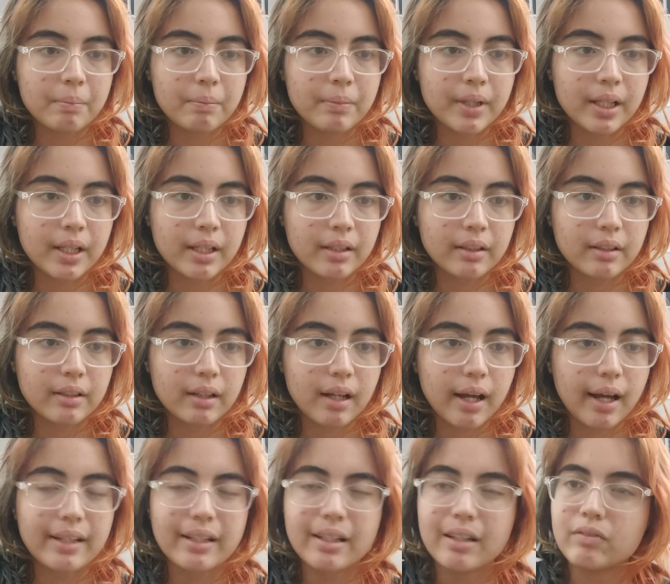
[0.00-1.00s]
But
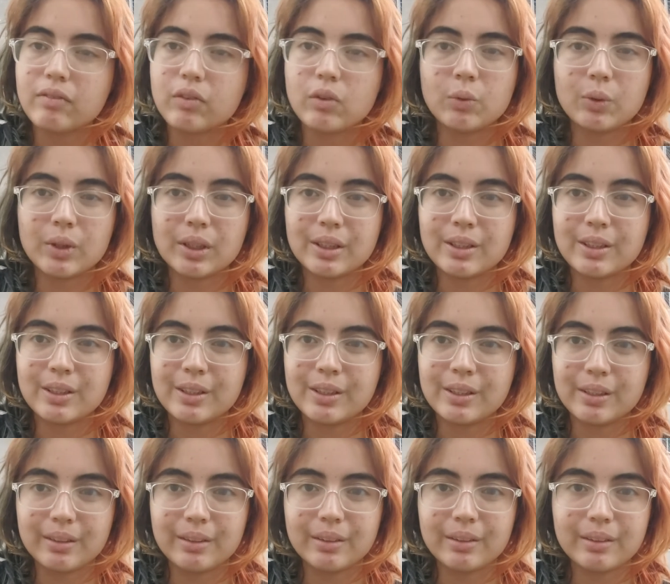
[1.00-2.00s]
I never was
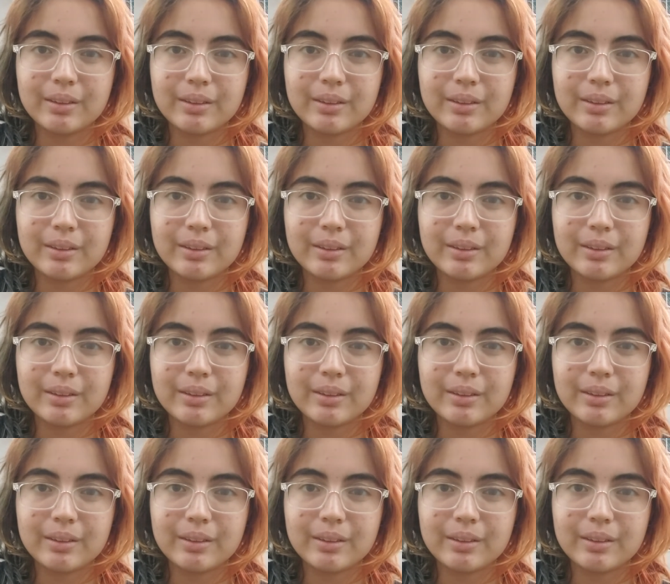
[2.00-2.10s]
still.